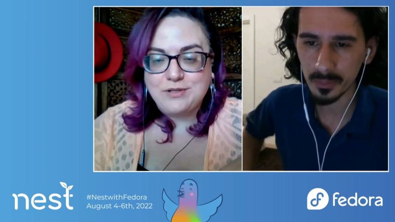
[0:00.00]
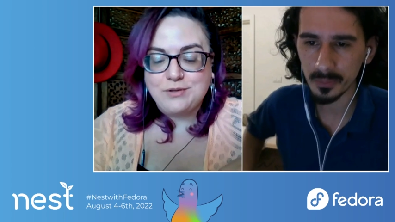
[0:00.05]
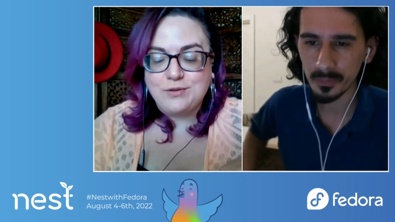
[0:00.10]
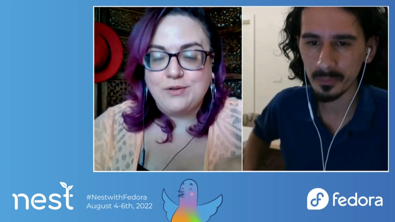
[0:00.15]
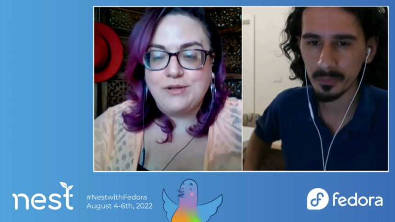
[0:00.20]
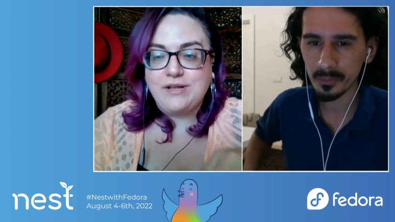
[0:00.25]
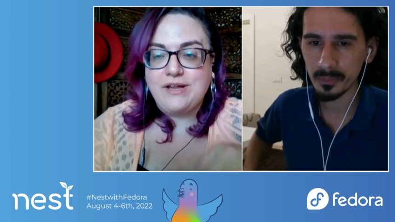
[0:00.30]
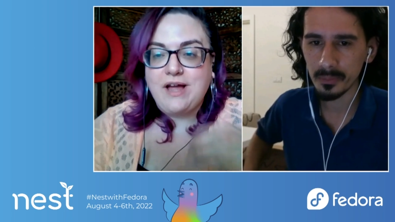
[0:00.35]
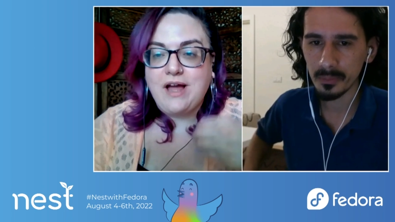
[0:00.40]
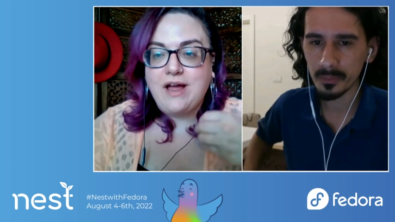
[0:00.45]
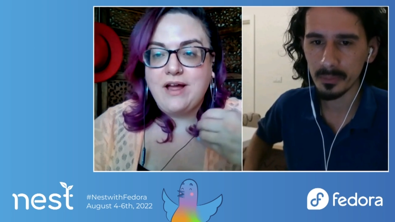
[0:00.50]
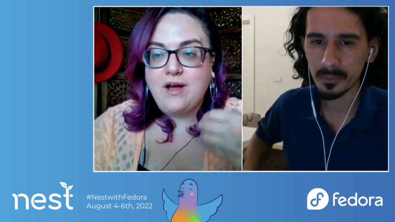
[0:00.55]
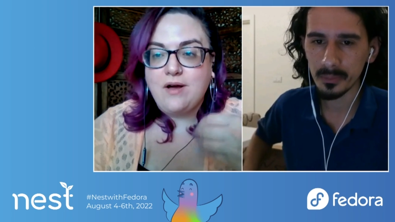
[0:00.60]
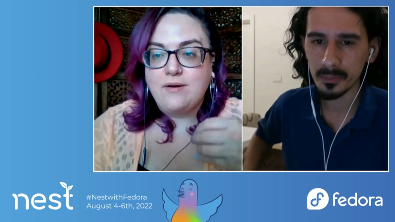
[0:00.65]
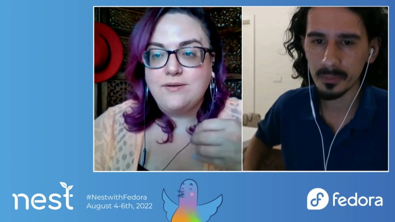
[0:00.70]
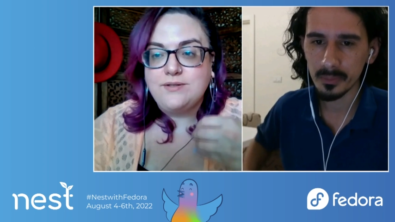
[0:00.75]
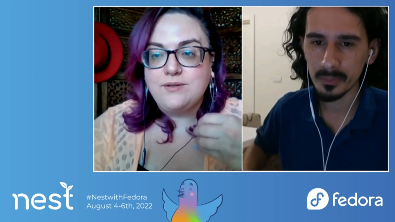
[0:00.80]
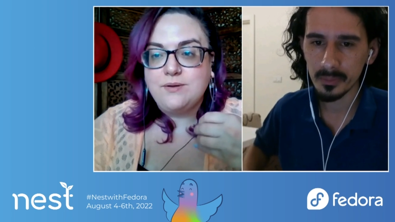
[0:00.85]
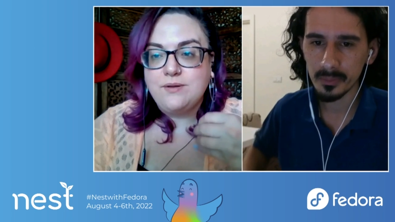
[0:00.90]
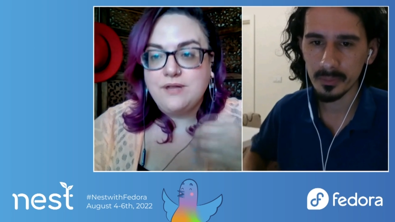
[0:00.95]

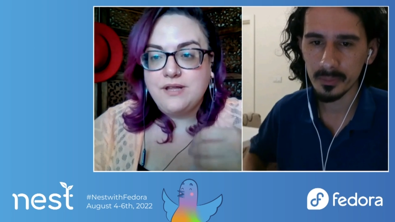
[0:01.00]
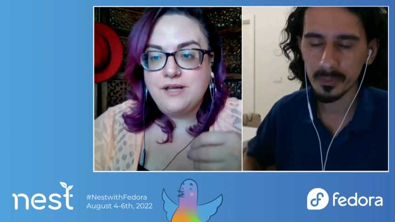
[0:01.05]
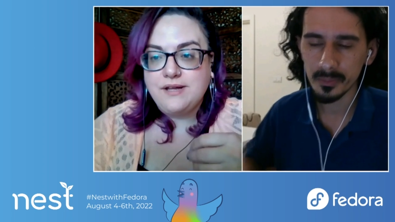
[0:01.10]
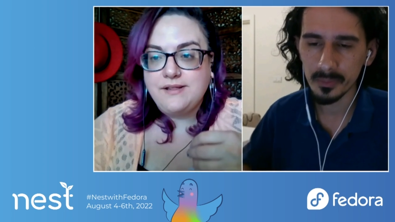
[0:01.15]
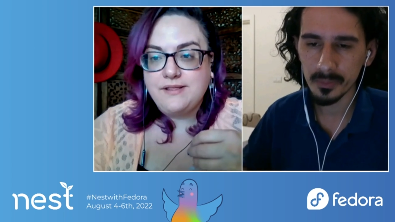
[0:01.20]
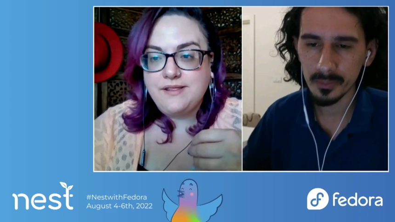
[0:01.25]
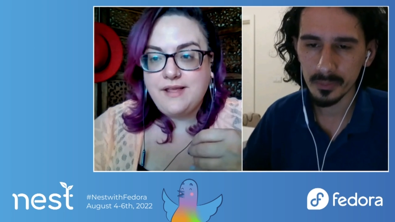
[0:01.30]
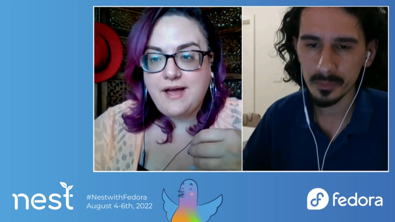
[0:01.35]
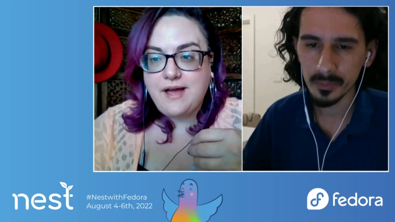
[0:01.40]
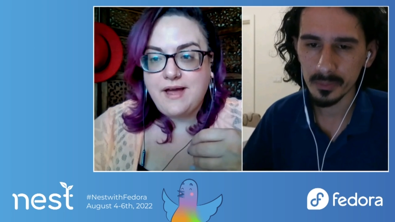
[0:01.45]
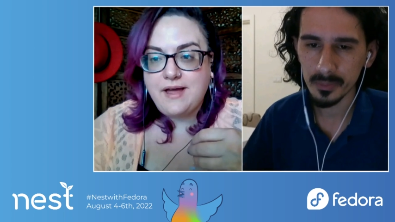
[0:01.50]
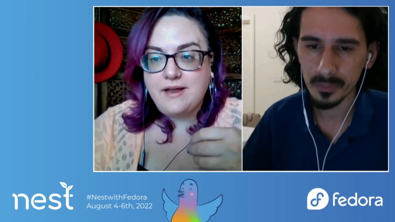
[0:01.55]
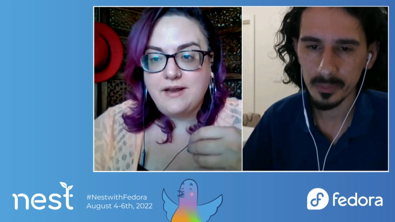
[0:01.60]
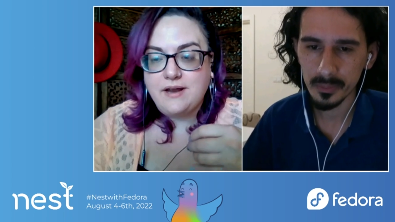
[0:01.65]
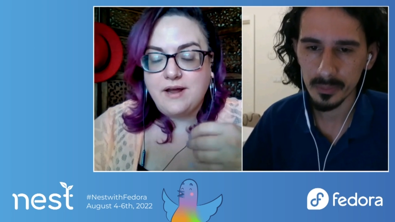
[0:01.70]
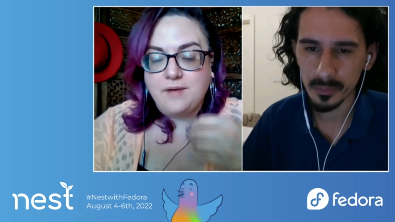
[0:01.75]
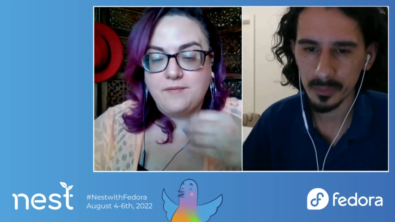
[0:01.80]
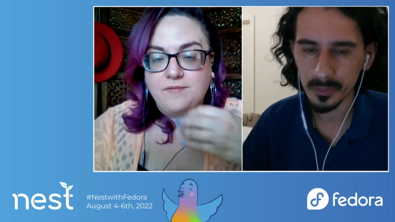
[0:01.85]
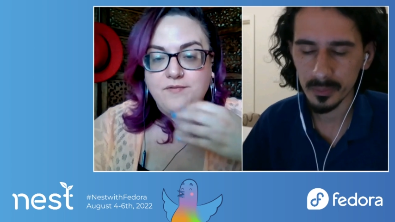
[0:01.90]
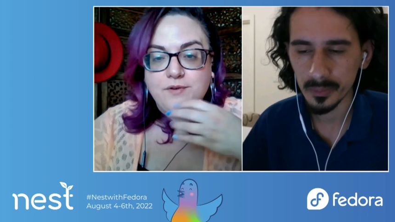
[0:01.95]
Speaker 1: Absolutely. I also think
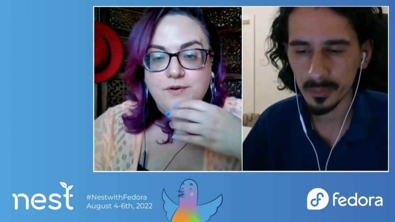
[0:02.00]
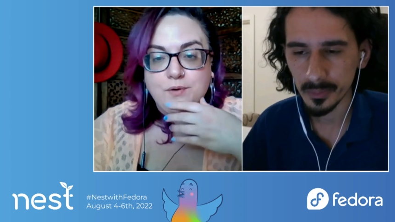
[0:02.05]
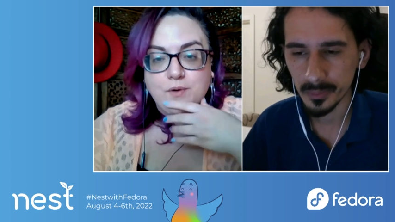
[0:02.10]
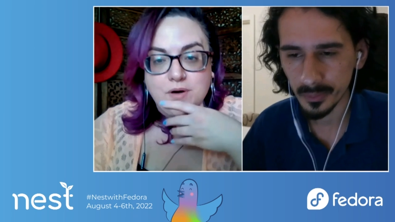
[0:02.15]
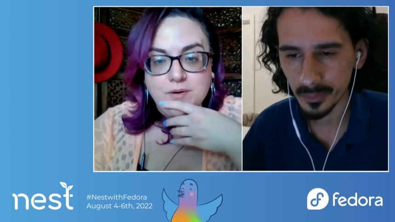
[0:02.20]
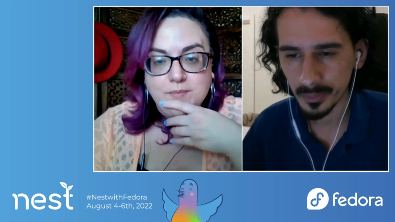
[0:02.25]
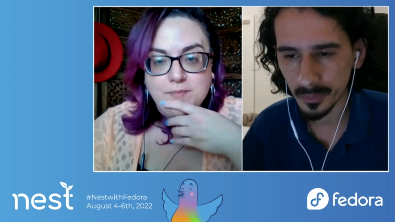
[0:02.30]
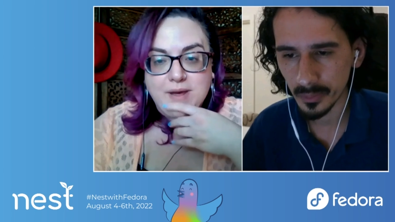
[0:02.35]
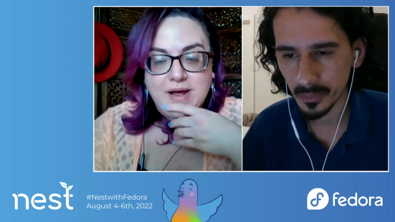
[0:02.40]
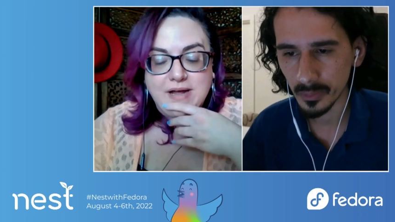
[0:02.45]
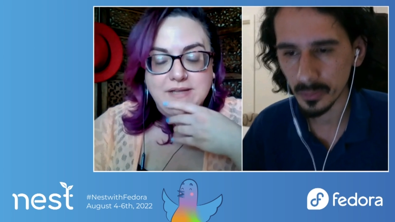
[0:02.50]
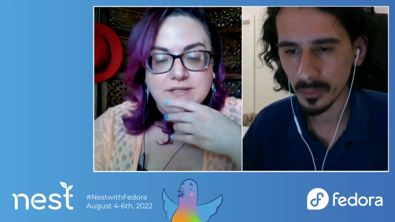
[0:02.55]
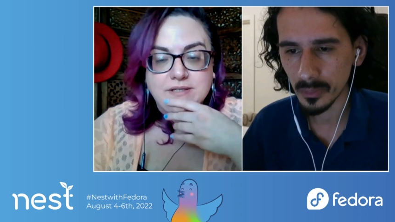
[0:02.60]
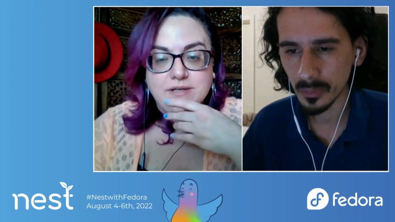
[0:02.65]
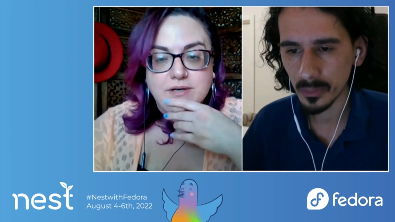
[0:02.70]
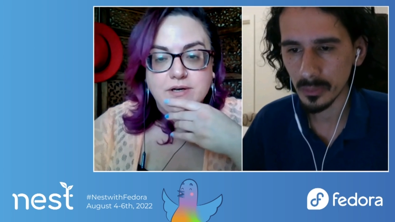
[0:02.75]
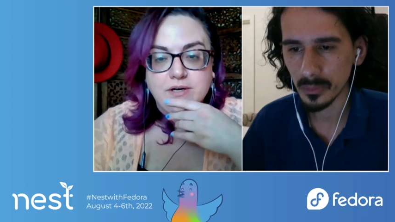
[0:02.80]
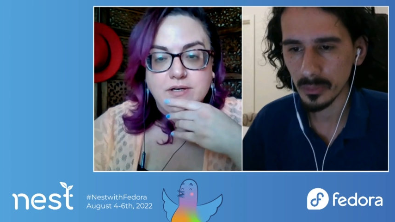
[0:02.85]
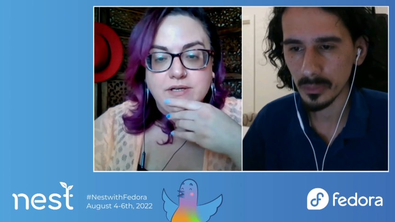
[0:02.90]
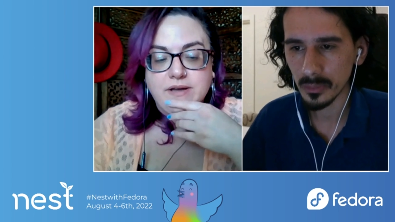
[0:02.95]
that um, Fedora
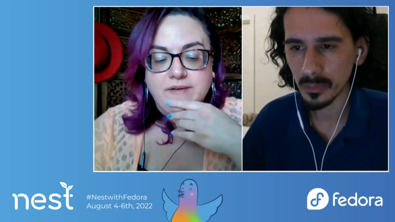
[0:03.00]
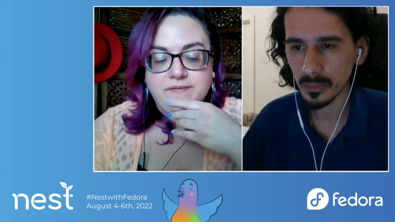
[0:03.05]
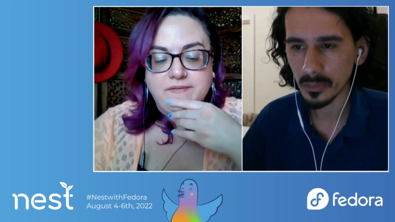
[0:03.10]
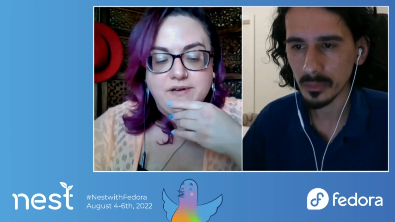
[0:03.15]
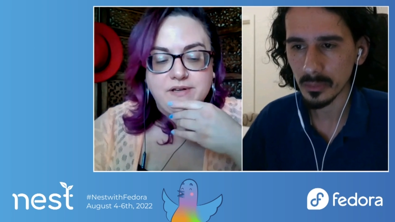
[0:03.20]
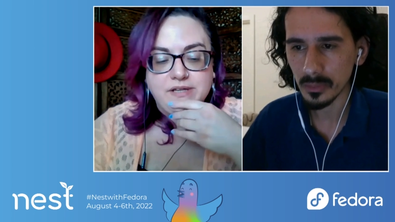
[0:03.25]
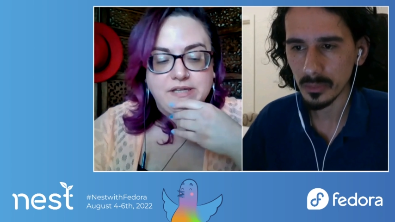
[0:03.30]
Ambassador